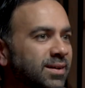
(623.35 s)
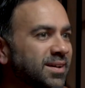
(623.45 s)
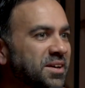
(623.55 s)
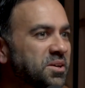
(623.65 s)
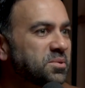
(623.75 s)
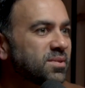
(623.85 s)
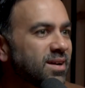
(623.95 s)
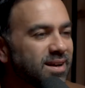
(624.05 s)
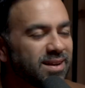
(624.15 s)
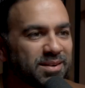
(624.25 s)
Yes.
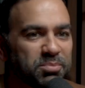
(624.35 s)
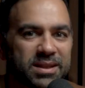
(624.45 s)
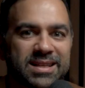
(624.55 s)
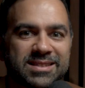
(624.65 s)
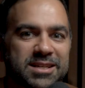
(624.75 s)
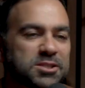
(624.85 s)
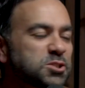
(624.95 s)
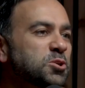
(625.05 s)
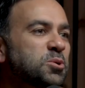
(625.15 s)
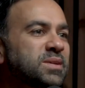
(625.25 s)
Right. But that's, that's
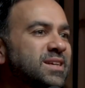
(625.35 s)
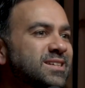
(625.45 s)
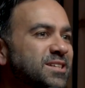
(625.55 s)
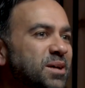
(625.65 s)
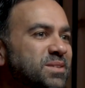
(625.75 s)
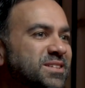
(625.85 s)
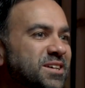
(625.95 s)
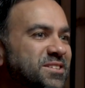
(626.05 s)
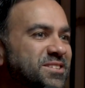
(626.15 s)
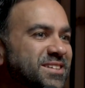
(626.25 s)
so many Islamic
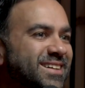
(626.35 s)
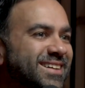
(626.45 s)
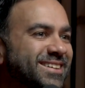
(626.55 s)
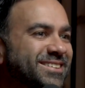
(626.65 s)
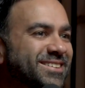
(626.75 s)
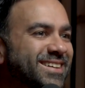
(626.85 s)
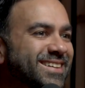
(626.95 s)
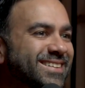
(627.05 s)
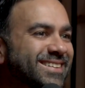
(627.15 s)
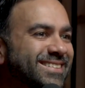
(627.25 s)
centers. That's great.
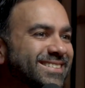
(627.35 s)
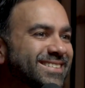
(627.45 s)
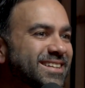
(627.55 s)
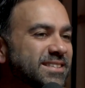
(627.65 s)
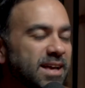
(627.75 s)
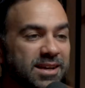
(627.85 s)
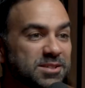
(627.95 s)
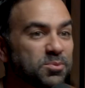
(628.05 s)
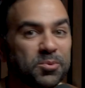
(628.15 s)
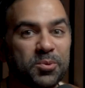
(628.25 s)
Right. Yeah. That's
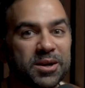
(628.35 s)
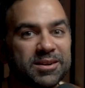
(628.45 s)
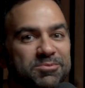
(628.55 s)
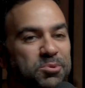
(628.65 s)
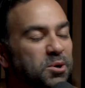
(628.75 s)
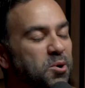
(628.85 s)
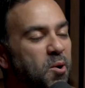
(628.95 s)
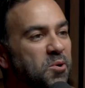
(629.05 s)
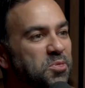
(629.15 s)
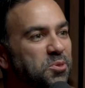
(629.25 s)
because we're, we're
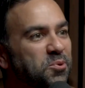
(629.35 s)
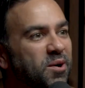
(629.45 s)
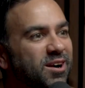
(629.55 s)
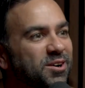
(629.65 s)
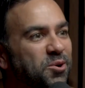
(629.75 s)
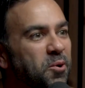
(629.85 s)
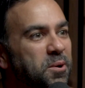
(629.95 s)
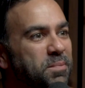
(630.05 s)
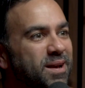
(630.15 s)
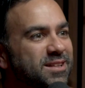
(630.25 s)
going through our
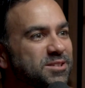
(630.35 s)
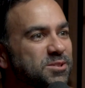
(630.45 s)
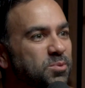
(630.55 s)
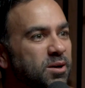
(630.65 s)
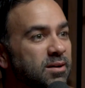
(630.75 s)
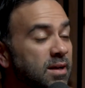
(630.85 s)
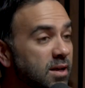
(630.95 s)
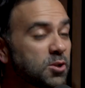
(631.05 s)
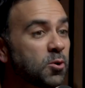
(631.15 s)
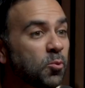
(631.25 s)
growing pains as well.
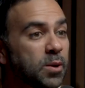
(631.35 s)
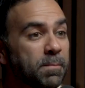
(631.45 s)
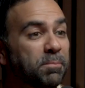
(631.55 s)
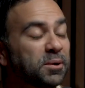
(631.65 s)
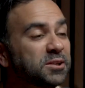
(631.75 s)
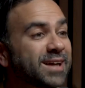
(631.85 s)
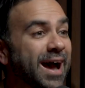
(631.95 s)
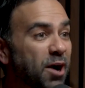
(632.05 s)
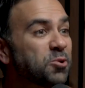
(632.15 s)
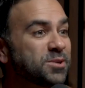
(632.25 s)
You know, we built
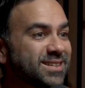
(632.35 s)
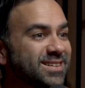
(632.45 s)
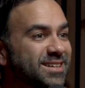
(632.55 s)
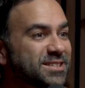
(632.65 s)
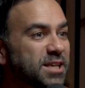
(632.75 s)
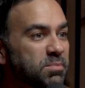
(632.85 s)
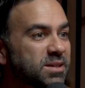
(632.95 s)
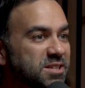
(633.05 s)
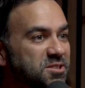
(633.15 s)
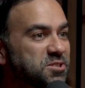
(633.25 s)
out
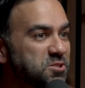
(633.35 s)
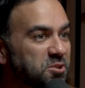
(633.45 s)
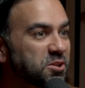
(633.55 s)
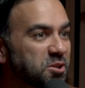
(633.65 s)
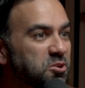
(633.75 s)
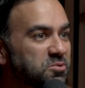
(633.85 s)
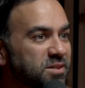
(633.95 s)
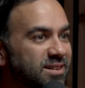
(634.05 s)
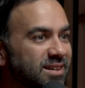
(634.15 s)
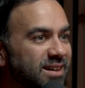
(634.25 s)
Islamic centers during
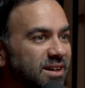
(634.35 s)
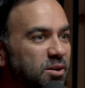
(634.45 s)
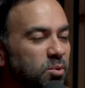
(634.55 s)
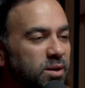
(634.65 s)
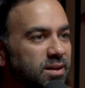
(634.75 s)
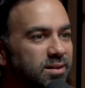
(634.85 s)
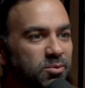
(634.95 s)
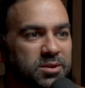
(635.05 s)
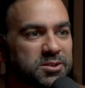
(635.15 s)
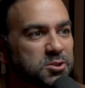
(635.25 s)
COVID, when
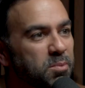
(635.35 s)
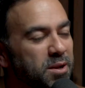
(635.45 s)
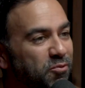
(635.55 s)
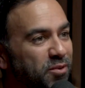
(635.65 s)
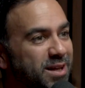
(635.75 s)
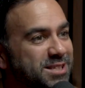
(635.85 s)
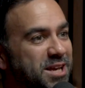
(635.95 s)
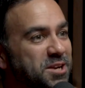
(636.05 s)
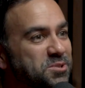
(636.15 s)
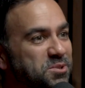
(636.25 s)
when so many faith
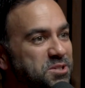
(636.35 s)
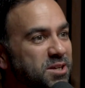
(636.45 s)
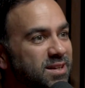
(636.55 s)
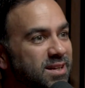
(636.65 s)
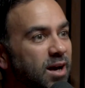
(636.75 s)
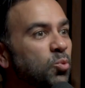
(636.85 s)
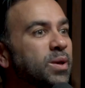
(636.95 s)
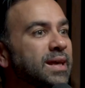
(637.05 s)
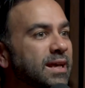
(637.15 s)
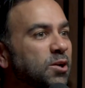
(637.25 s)
centers were shutting down,
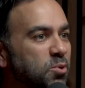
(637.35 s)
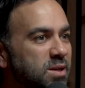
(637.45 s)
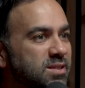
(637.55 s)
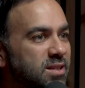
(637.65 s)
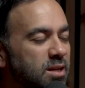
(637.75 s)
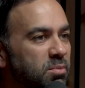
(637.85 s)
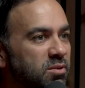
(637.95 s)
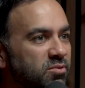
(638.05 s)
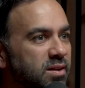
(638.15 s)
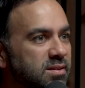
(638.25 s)
we increased the number
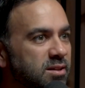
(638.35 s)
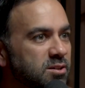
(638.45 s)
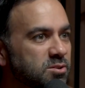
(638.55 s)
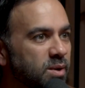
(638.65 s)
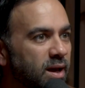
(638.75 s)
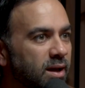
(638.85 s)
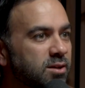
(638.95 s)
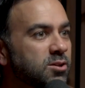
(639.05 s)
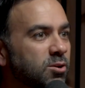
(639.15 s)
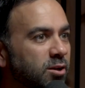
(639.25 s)
of faith centers we
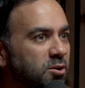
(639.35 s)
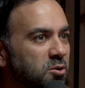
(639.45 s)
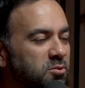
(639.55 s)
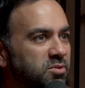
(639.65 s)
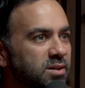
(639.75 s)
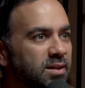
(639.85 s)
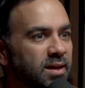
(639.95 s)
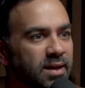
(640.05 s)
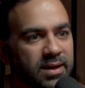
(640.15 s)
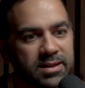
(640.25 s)
had during COVID,
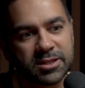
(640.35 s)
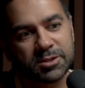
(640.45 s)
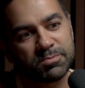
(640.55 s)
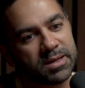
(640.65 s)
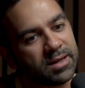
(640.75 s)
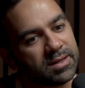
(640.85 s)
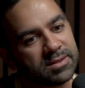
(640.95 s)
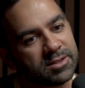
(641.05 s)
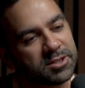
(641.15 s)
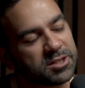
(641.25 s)
just
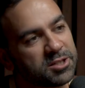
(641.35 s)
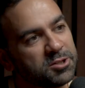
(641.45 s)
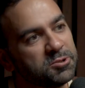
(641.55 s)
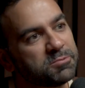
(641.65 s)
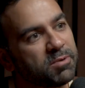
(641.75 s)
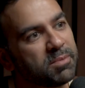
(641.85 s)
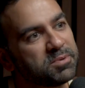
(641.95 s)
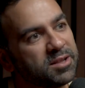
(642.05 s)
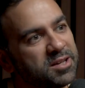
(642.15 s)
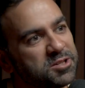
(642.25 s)
because there's such a huge
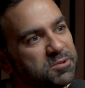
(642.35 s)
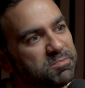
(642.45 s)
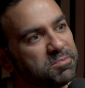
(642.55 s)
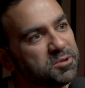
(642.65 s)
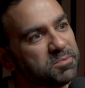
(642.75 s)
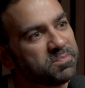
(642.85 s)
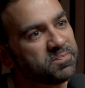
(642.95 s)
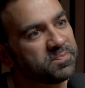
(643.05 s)
population boom.